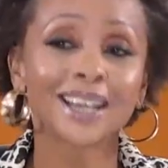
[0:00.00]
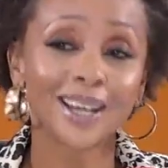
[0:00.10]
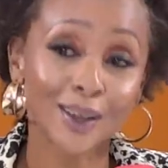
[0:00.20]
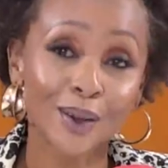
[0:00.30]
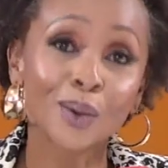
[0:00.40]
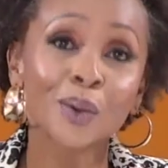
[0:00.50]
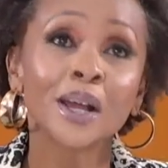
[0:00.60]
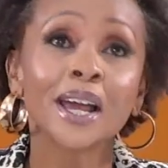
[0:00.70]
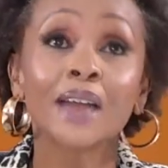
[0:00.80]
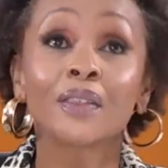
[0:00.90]
You know, know? Yeah.
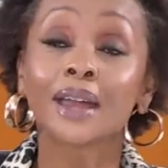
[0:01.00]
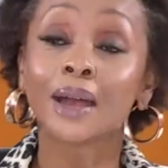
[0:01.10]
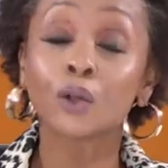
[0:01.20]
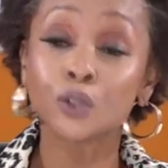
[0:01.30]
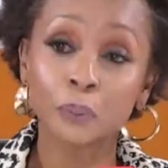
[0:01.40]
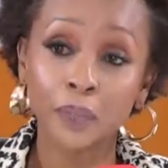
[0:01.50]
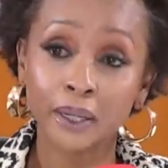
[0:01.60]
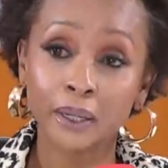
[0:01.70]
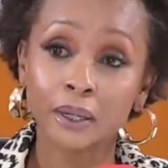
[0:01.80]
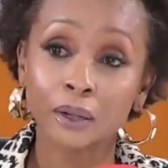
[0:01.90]
And then I also played
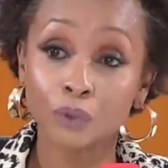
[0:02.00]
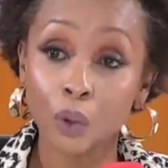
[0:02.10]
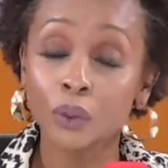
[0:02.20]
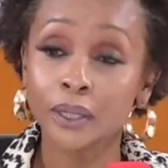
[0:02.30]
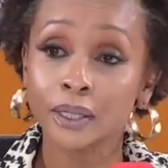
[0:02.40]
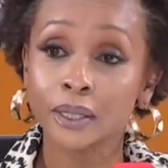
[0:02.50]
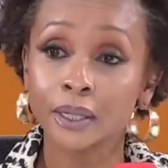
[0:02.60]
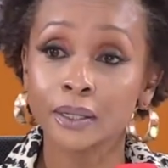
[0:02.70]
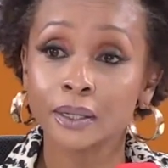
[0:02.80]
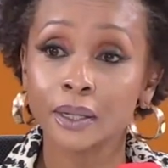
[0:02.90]
a, a role in,
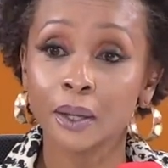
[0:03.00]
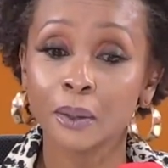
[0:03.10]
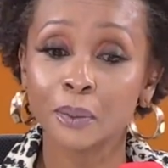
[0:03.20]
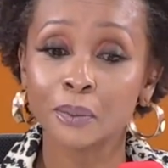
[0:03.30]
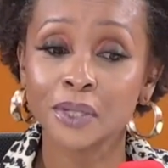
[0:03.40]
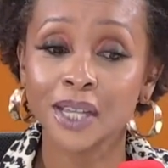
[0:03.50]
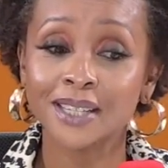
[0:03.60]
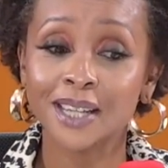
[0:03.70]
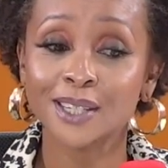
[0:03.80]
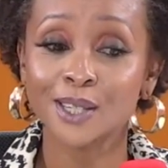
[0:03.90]
in um,
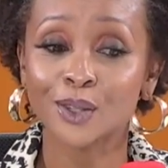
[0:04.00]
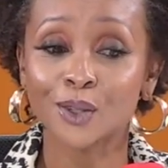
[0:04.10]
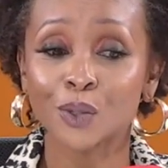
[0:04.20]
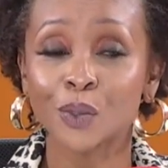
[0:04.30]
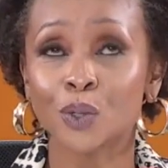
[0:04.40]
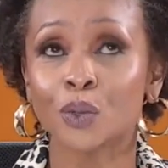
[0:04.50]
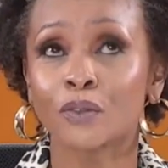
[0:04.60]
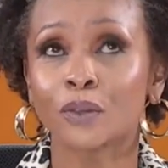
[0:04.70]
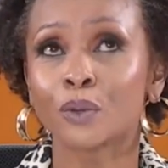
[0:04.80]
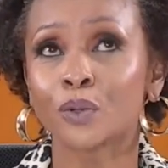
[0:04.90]
Sense8 season two, which was one
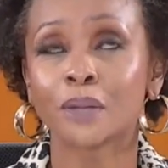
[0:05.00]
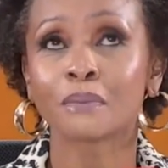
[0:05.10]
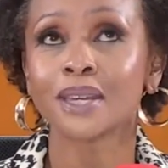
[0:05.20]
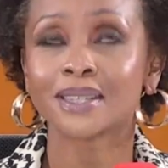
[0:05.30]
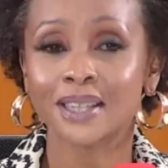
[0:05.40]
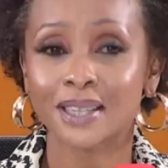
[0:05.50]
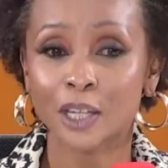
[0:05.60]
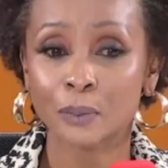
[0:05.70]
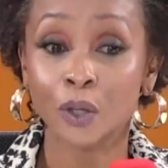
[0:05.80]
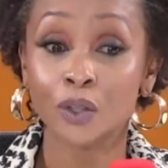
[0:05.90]
of the most amazing
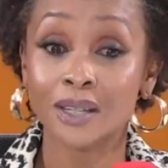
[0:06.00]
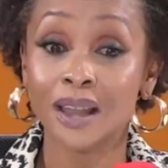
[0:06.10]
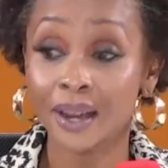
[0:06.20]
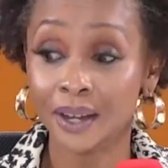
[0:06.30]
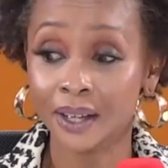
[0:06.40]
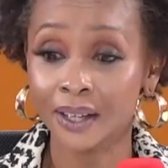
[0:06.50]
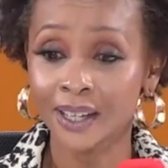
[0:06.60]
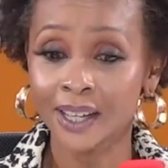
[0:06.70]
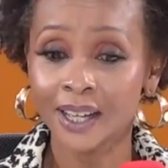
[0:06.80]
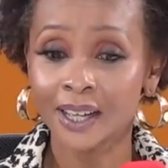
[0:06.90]
things because Lana
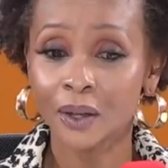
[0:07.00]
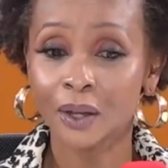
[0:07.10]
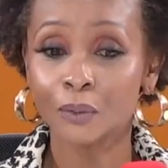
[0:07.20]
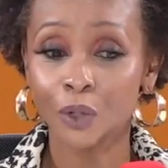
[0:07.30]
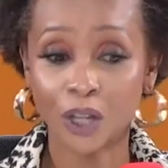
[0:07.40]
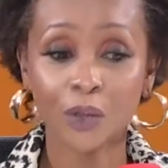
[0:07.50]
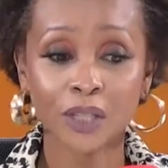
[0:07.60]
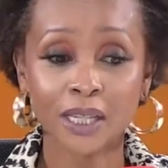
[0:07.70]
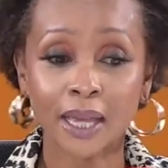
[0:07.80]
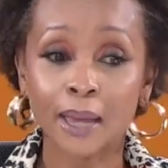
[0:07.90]
um,
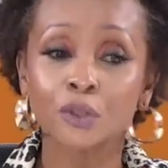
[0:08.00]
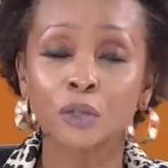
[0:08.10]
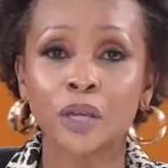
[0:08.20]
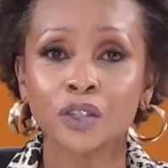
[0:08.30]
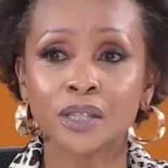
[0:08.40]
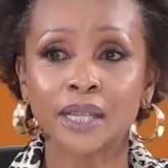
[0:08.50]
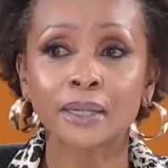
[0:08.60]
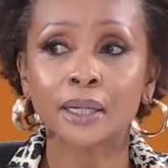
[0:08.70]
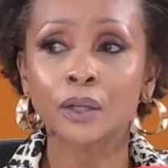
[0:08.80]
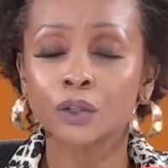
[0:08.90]
Wachowski came to me and she said,
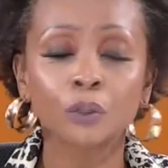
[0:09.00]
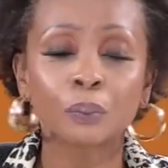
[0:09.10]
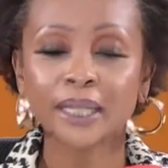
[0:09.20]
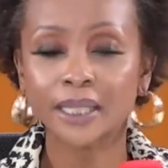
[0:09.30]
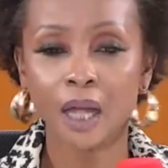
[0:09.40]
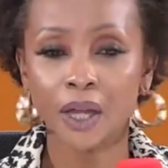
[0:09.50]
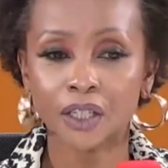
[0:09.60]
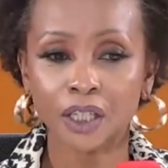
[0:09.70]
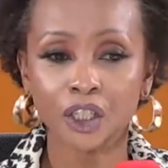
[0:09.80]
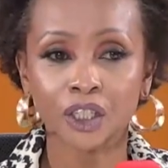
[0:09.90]
Nini, could you please not
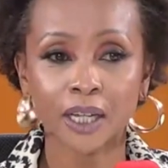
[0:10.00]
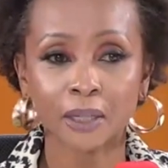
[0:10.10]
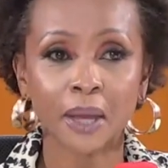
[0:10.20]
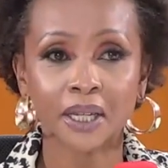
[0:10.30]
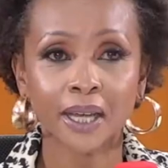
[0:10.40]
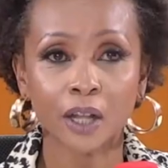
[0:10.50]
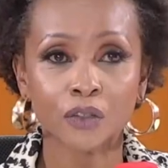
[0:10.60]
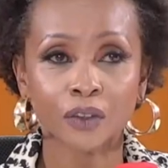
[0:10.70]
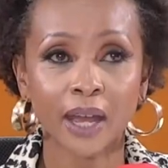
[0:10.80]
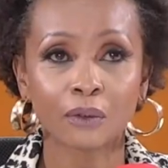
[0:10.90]
audition anybody else
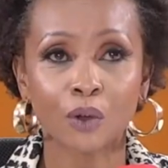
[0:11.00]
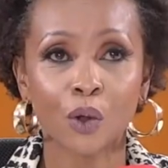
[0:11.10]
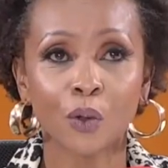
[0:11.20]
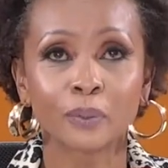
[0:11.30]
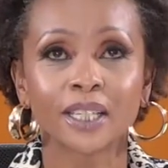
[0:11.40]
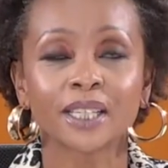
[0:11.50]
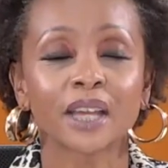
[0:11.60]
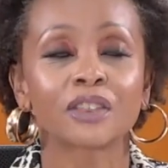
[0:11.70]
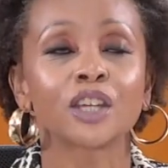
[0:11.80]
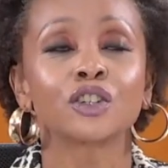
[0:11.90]
for that role because I
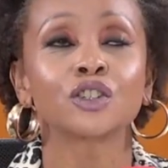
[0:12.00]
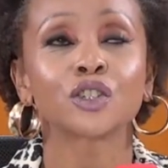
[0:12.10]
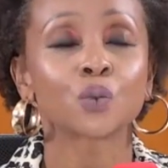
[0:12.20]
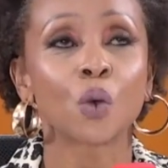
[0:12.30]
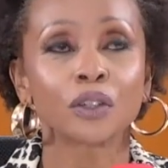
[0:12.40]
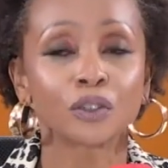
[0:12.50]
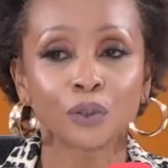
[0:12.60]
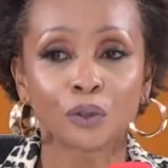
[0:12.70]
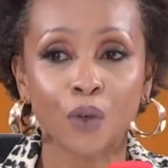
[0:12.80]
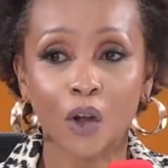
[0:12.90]
think you're just
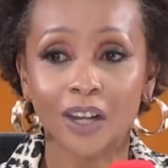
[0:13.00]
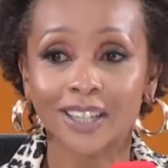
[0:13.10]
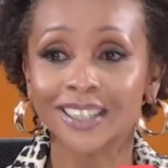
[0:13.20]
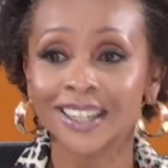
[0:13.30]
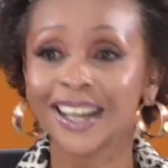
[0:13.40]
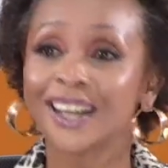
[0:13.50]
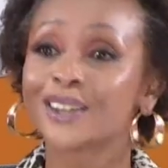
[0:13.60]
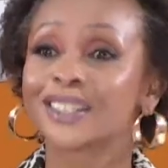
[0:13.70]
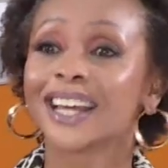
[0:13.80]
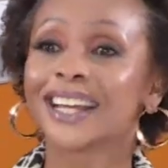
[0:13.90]
wonderful for it. And,
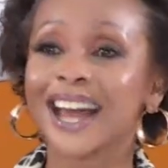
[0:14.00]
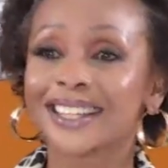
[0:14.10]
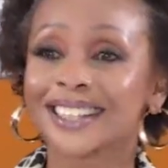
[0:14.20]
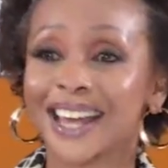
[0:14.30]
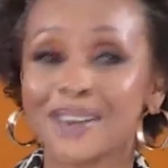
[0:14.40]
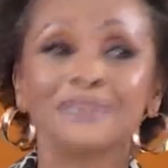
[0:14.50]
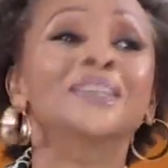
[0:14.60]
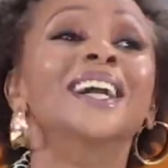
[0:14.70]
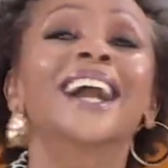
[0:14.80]
and like, look at that damn. voice.